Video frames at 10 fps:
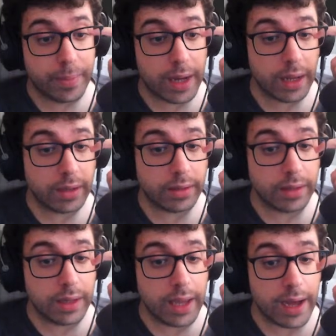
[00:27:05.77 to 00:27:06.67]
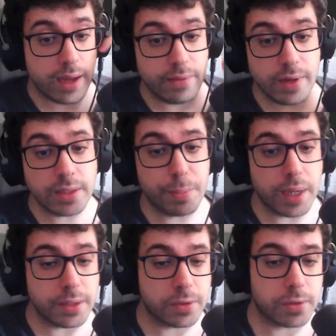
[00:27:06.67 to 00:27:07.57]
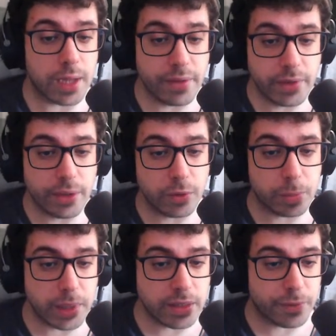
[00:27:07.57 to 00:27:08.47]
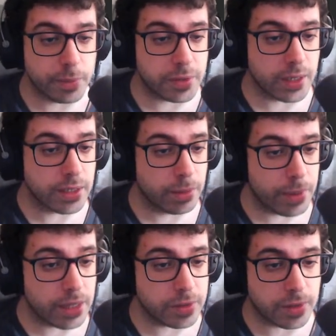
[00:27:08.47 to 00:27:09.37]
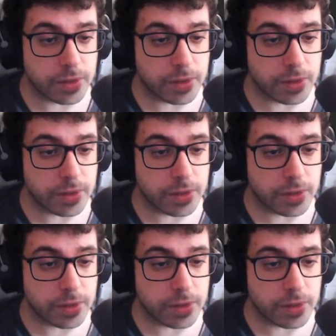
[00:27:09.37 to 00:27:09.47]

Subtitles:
But yeah, event bus I've now split from the signal bus.